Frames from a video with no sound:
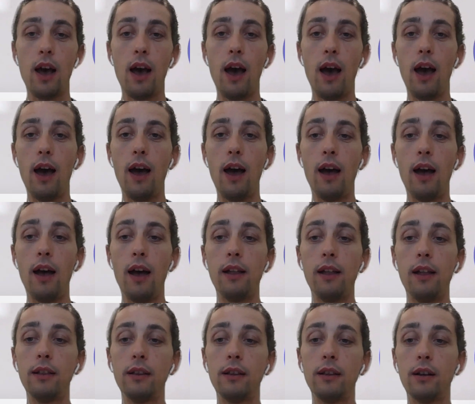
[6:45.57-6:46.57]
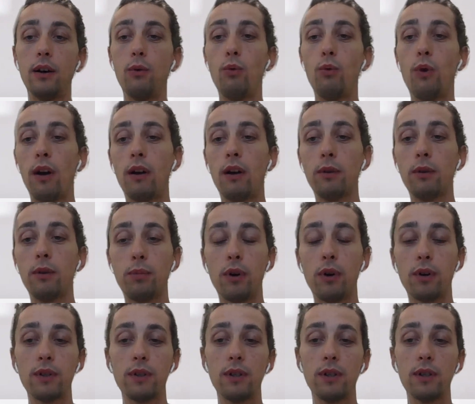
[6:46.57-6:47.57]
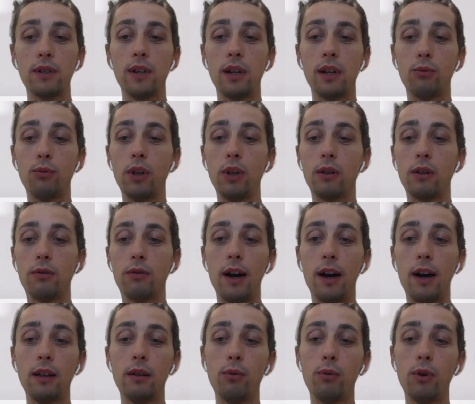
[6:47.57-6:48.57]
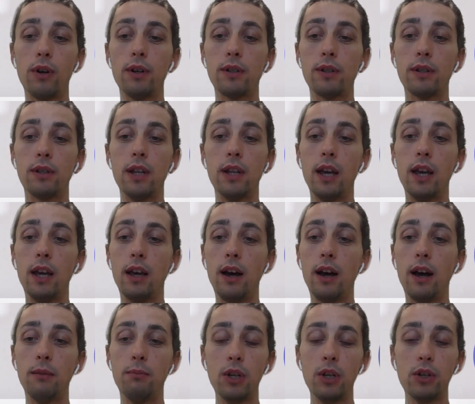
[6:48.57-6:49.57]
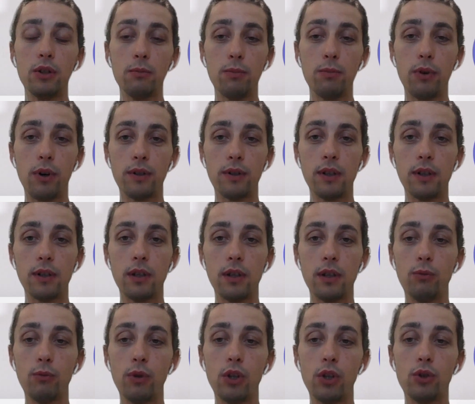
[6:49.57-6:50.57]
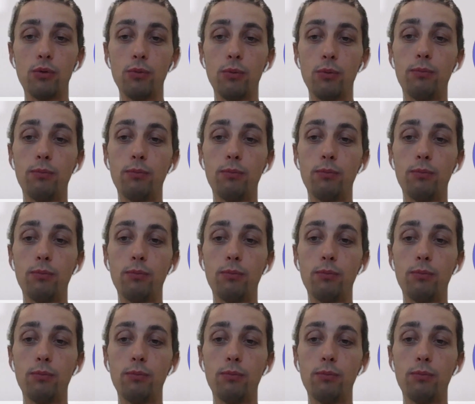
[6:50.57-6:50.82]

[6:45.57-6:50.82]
And one of the processes that we tried was the admission process, in which